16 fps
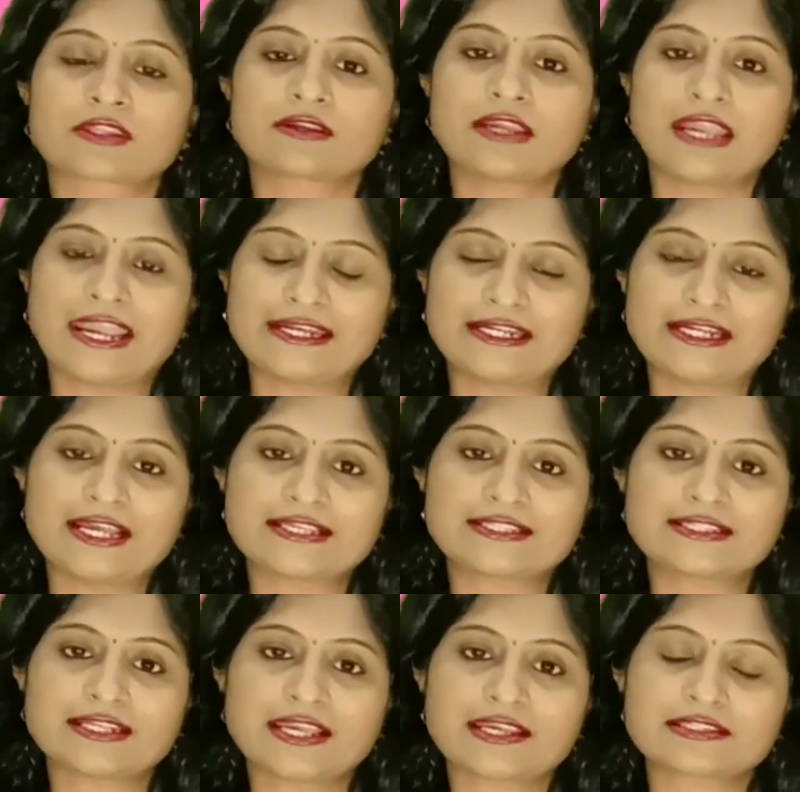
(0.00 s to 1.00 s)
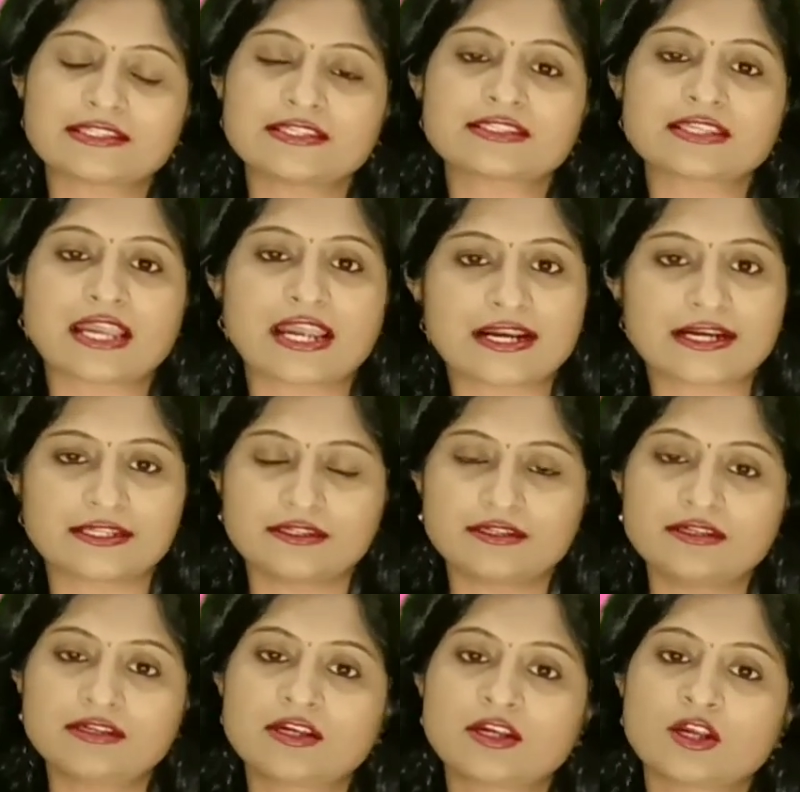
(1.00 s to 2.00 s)
analyzer axis and
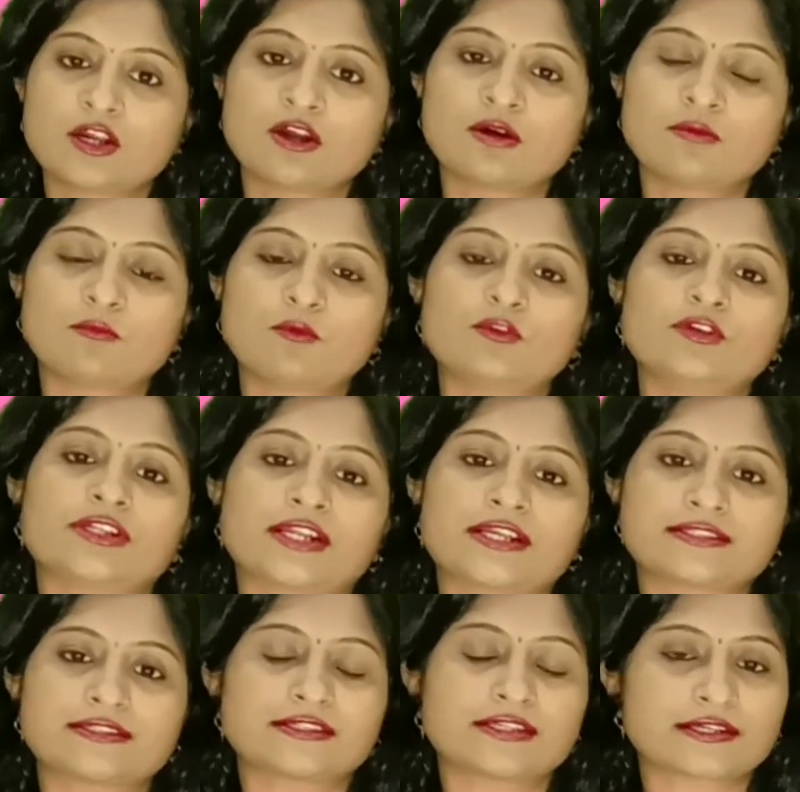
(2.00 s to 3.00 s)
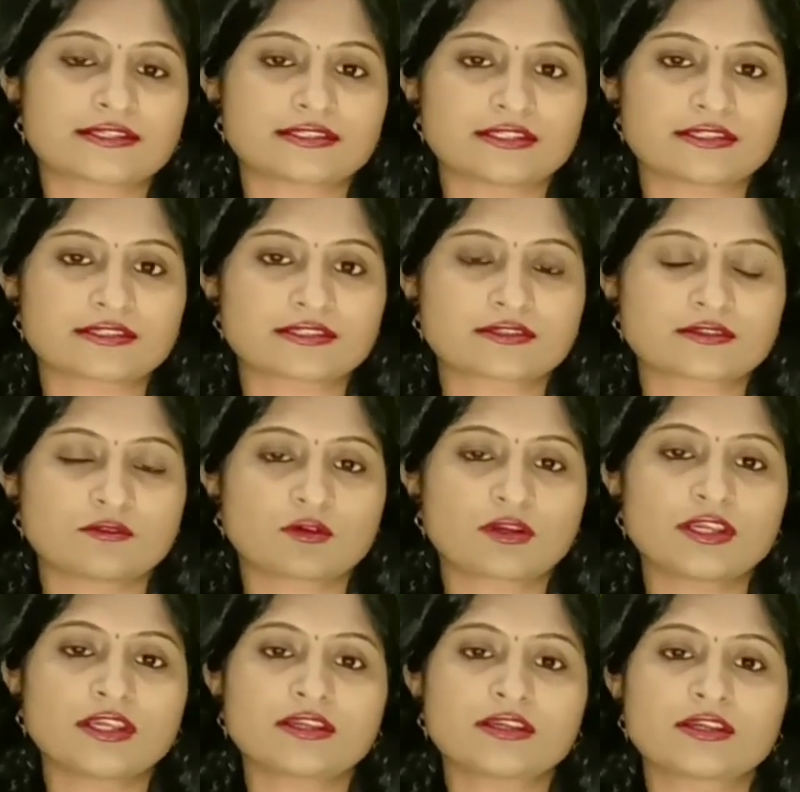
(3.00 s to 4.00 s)
the polarizer axis.
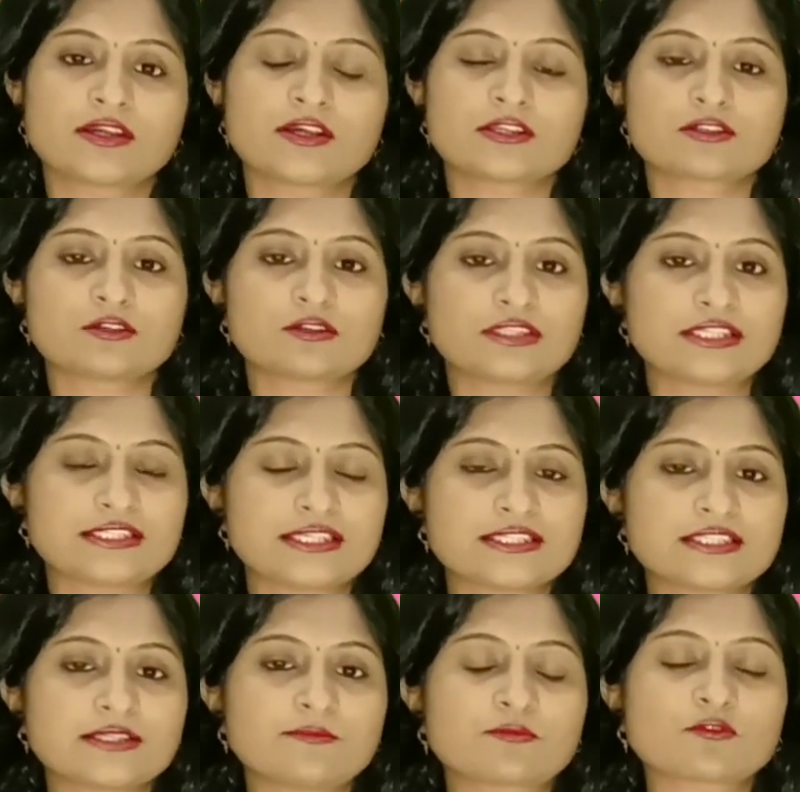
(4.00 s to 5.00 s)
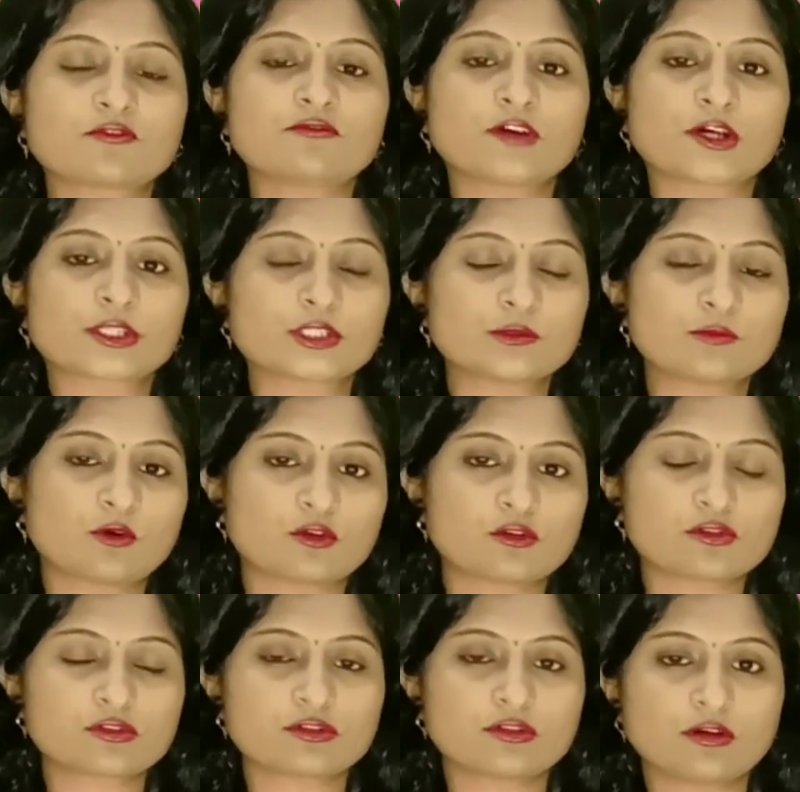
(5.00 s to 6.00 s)
Okay, so this is the proof for the
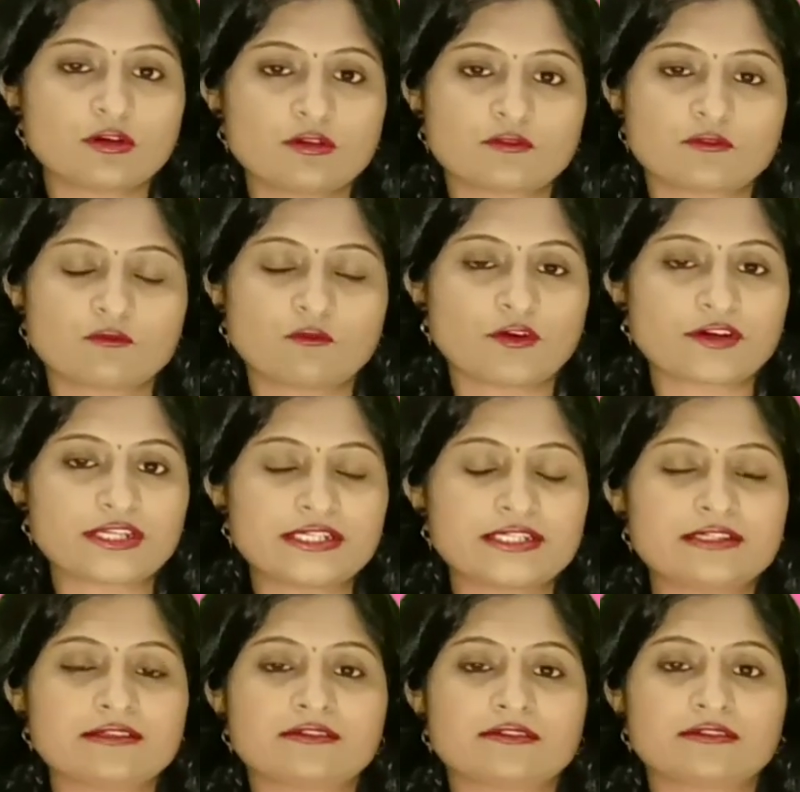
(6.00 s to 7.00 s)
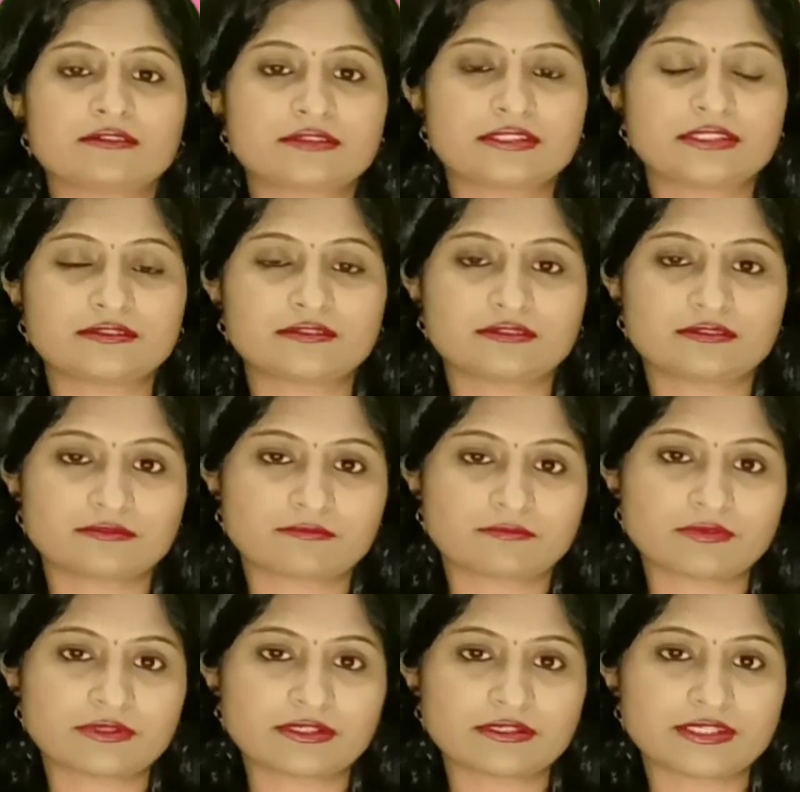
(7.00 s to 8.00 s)
Malus law, what he
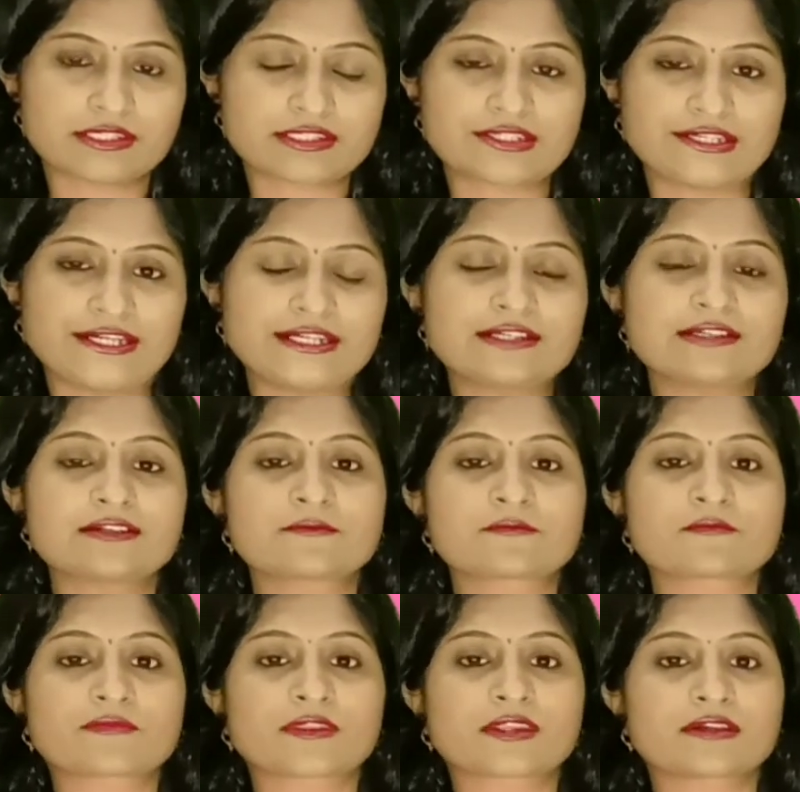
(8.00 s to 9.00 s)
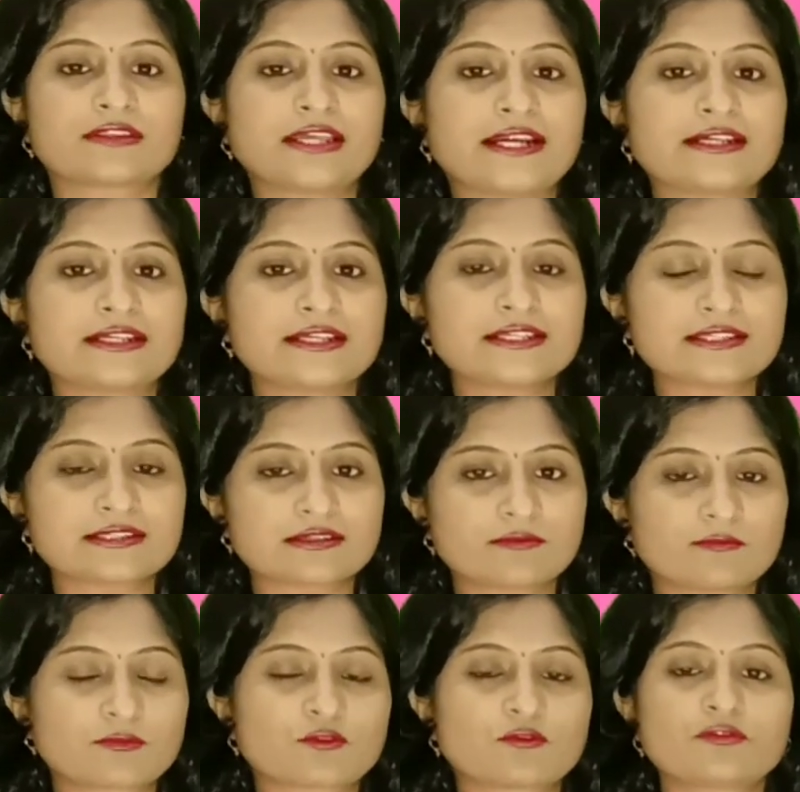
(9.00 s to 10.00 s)
state, that is
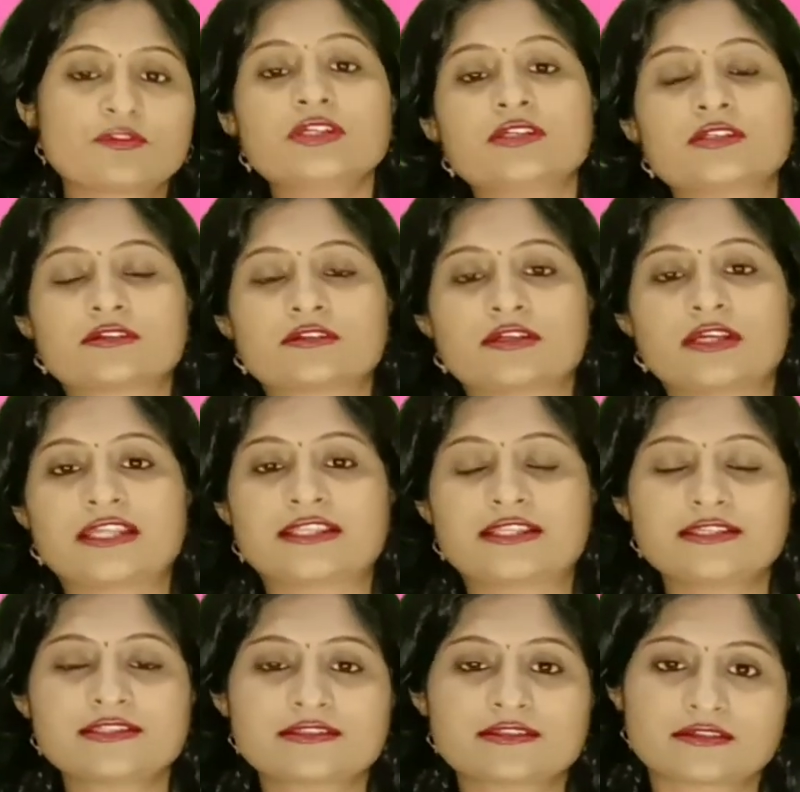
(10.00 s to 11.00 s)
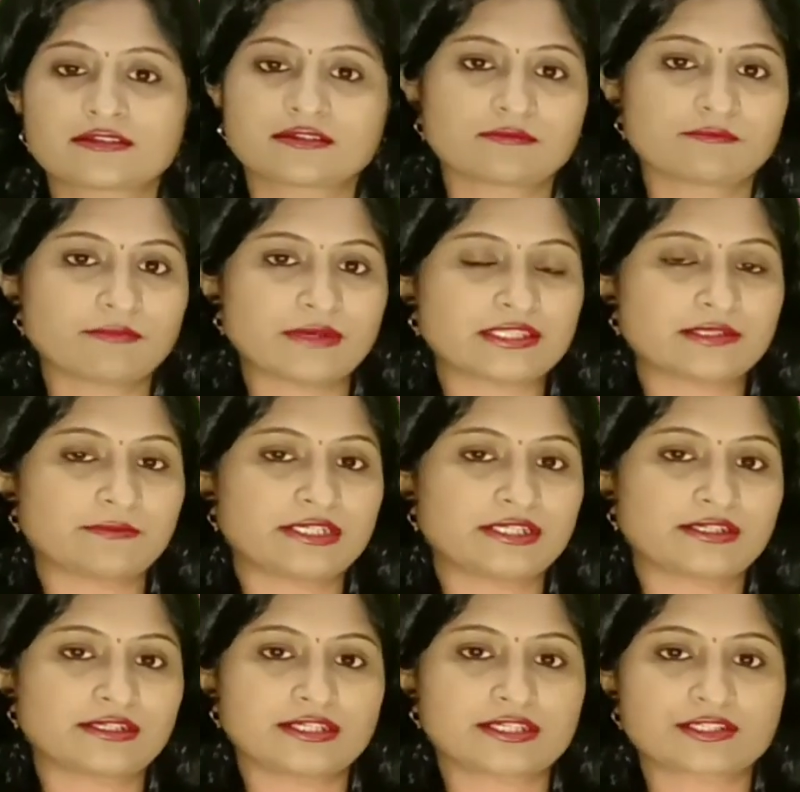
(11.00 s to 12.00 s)
proved in this
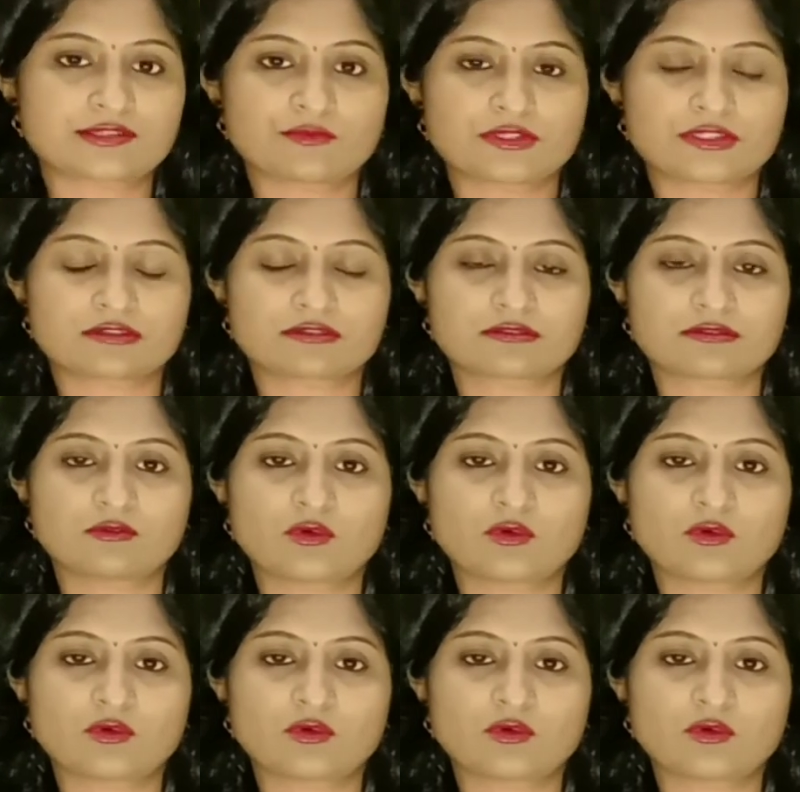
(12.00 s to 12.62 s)
mathematical expression.